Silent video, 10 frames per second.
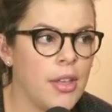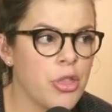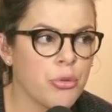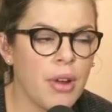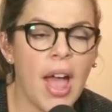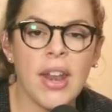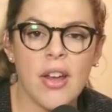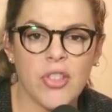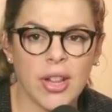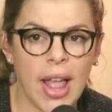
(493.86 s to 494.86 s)
thread
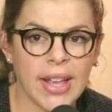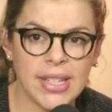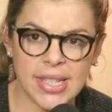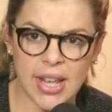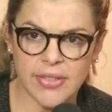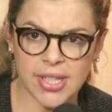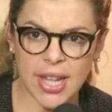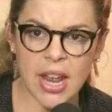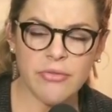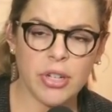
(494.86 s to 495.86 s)
of the legacy of
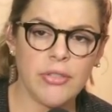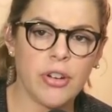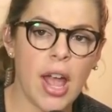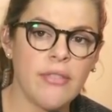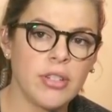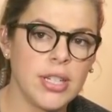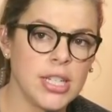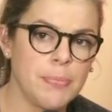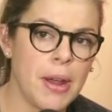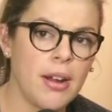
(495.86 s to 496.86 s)
slavery for every
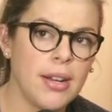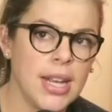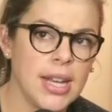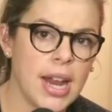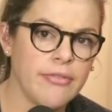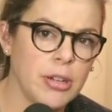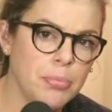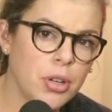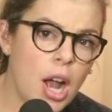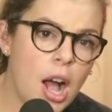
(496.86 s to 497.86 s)
disparity and every
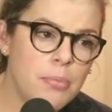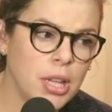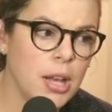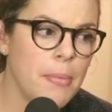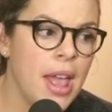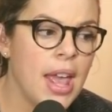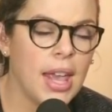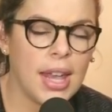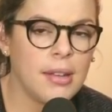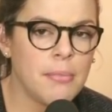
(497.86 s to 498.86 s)
problem
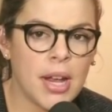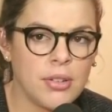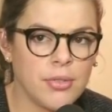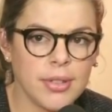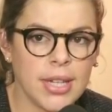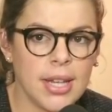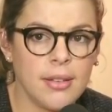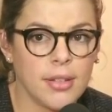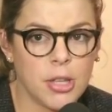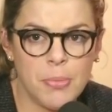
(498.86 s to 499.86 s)
in minority
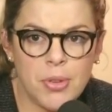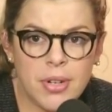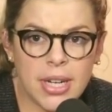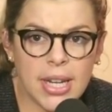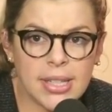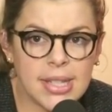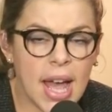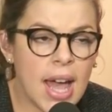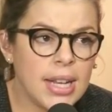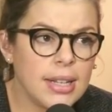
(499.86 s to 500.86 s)
communities.
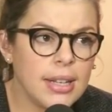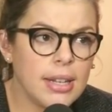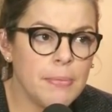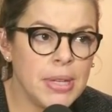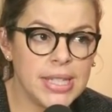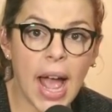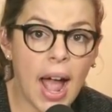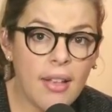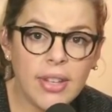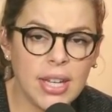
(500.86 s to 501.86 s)
That
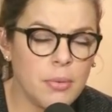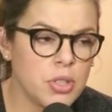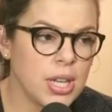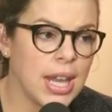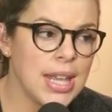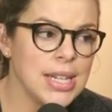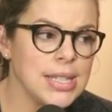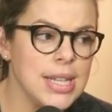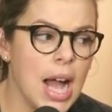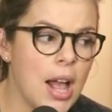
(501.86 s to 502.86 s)
mentality, which again
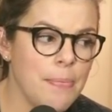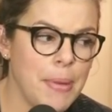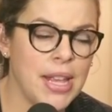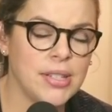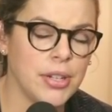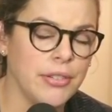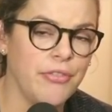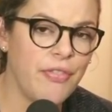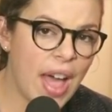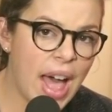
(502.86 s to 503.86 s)
is not based on
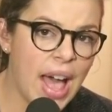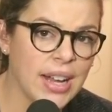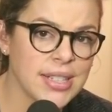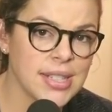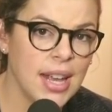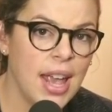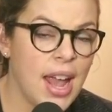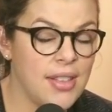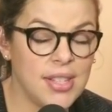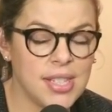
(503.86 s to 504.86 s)
facts,
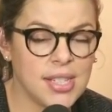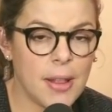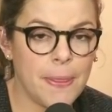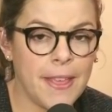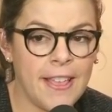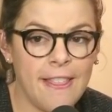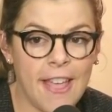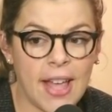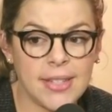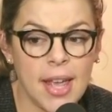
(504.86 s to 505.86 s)
and this is something
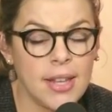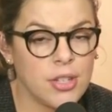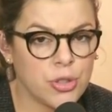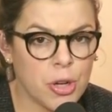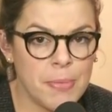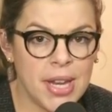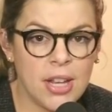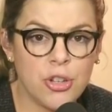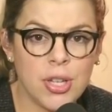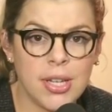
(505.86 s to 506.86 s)
that
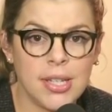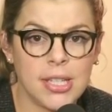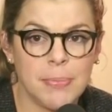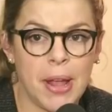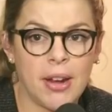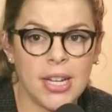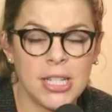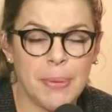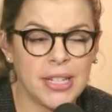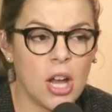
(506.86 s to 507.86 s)
Discrimination and
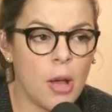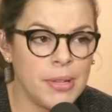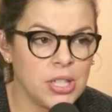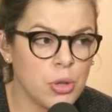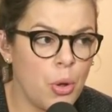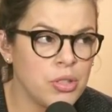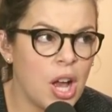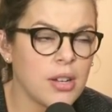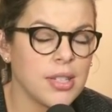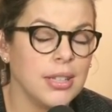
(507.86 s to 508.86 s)
Disparities by Thomas Sowell
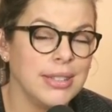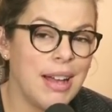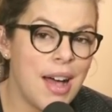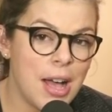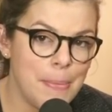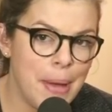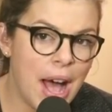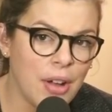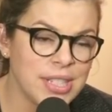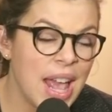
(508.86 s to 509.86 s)
talks a lot
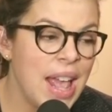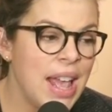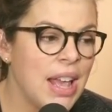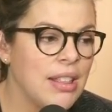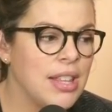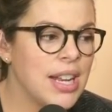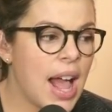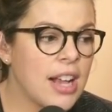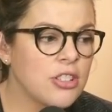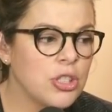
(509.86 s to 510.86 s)
about, that
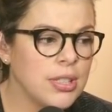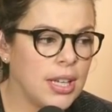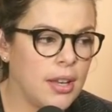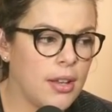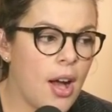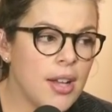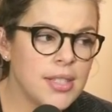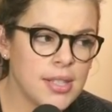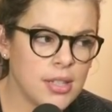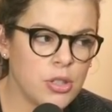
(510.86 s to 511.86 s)
actually
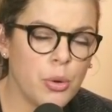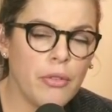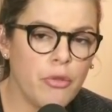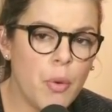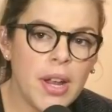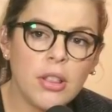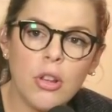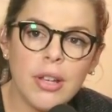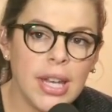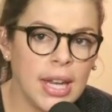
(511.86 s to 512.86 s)
causes us to avoid
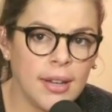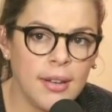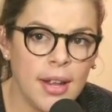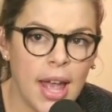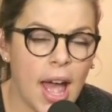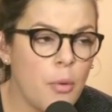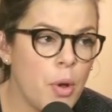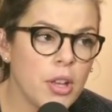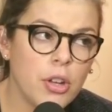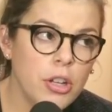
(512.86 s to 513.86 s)
looking at
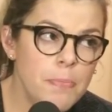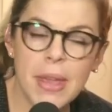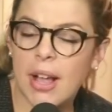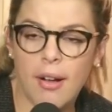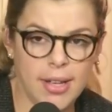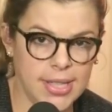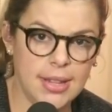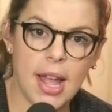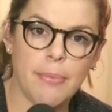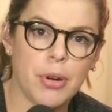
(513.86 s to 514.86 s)
what could be causing
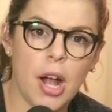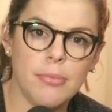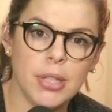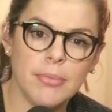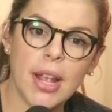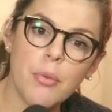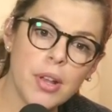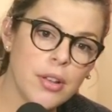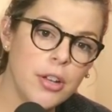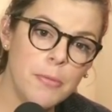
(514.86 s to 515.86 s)
that problem, like
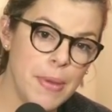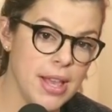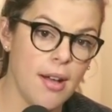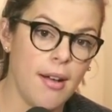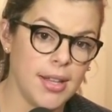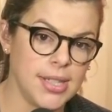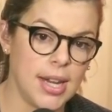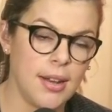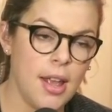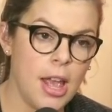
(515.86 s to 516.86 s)
what could be
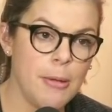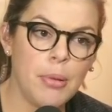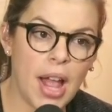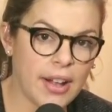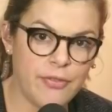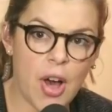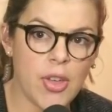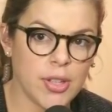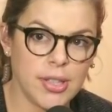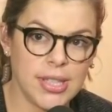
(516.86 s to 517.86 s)
causing Black
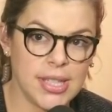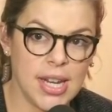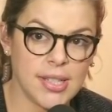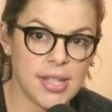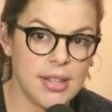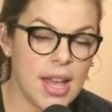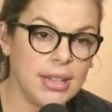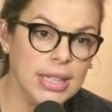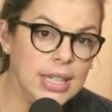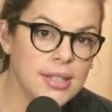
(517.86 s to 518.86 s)
fatherlessness
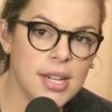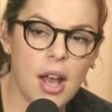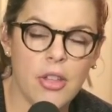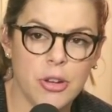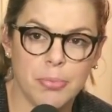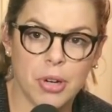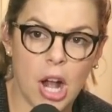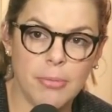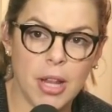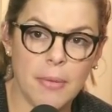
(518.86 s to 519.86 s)
that leads to other
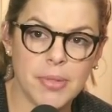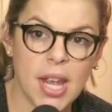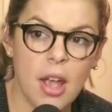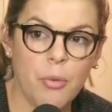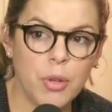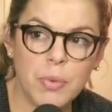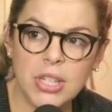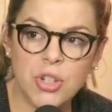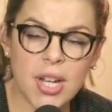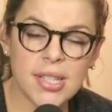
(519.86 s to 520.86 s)
problems. When we
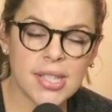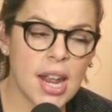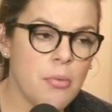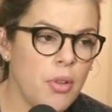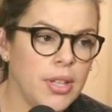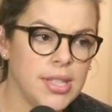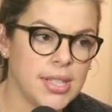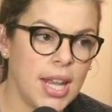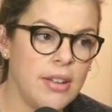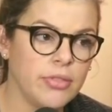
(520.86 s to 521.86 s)
just say, well, it's
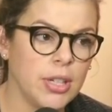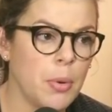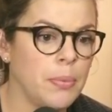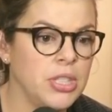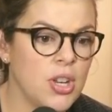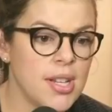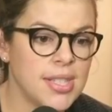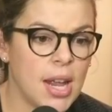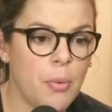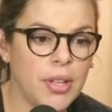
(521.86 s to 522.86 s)
slavery, when we
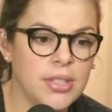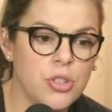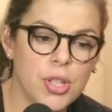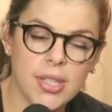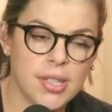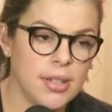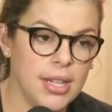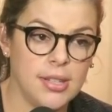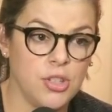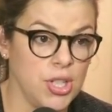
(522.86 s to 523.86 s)
just say, well, it's just
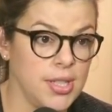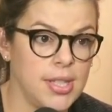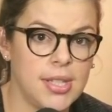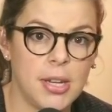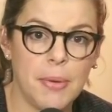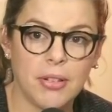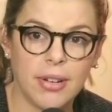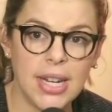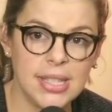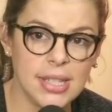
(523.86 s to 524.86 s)
systemic
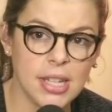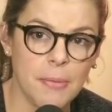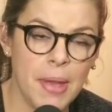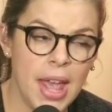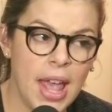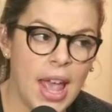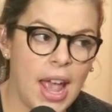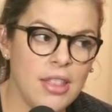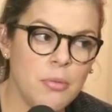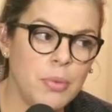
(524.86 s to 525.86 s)
racism,
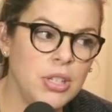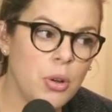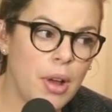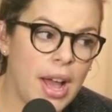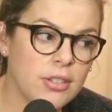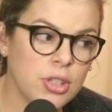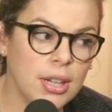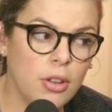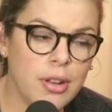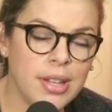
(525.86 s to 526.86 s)
and then we don't
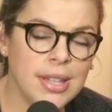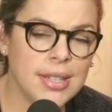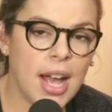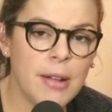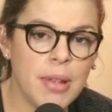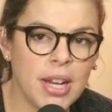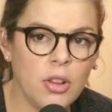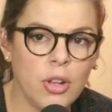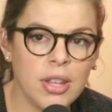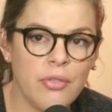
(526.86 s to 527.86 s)
actually look at the timeline and
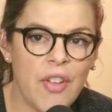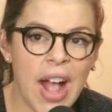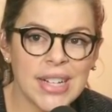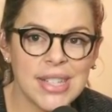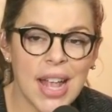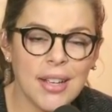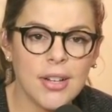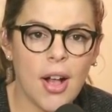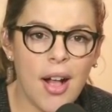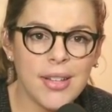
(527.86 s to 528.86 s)
look at the facts, that
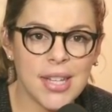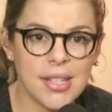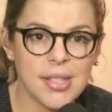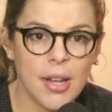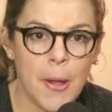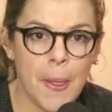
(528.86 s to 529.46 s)
could cause us